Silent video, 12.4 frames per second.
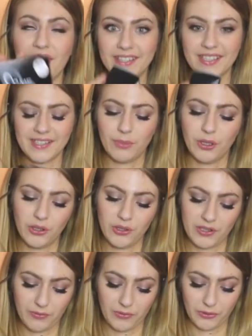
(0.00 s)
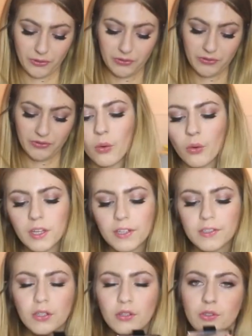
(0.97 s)
this is beautiful. All
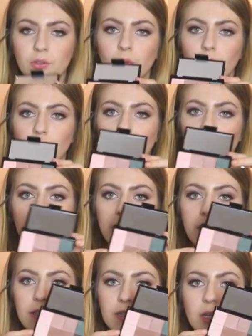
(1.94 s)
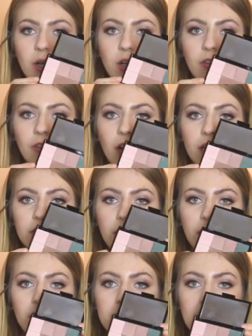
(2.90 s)
these neutral colours of
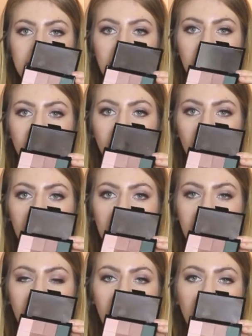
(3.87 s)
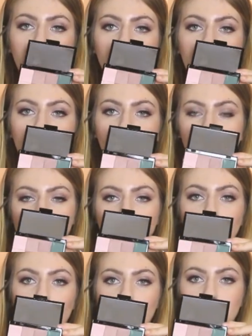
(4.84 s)
eyeshadows, and then a green there, and the green again is
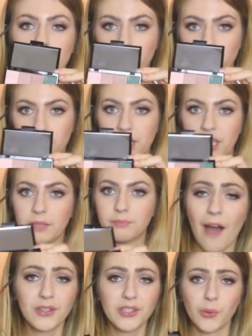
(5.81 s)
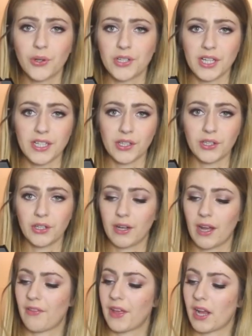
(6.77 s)
really pretty. I haven't swatched these, so I don't
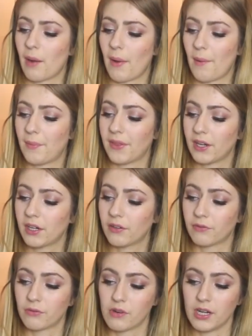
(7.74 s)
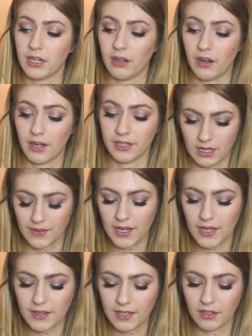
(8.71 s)
know how they come up, but they look really nice.
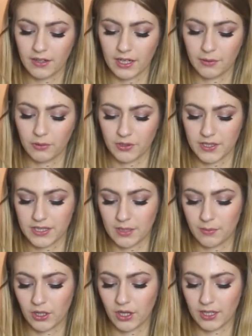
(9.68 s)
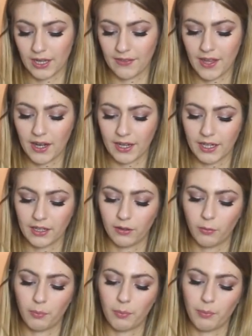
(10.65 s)
Anything like the lip glosses, that'd be good. And then like a
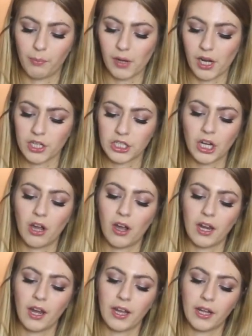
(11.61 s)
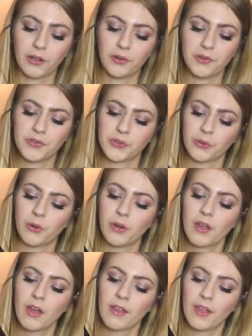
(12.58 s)
little blush, highlight and contour.
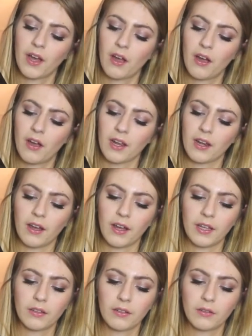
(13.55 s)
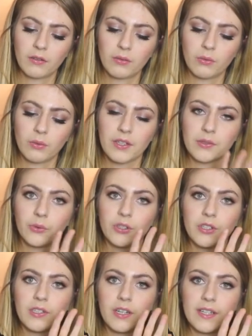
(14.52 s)
That highlight, oh, that
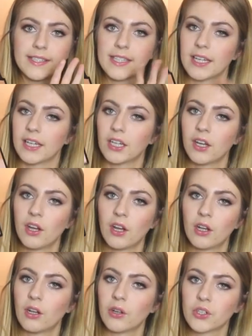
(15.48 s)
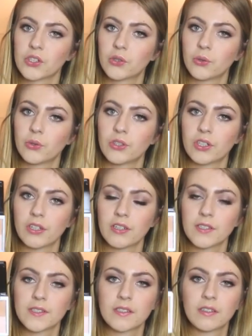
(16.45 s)
swatches nicely, looks
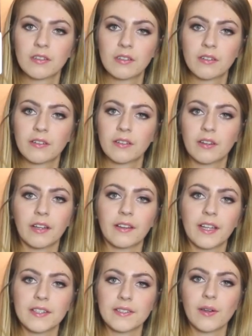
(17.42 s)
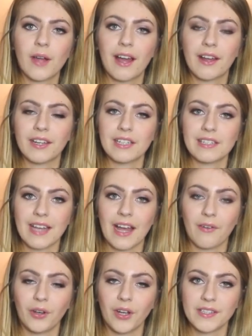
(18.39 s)
gorgeous. Like, that's so handy just to
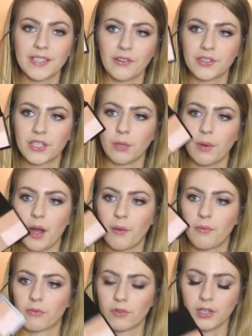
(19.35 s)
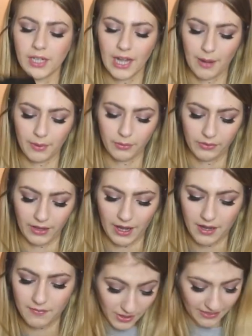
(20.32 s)
have on my top to top up. Really happy with
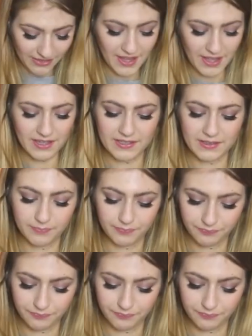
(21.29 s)
that. Oh yeah, this.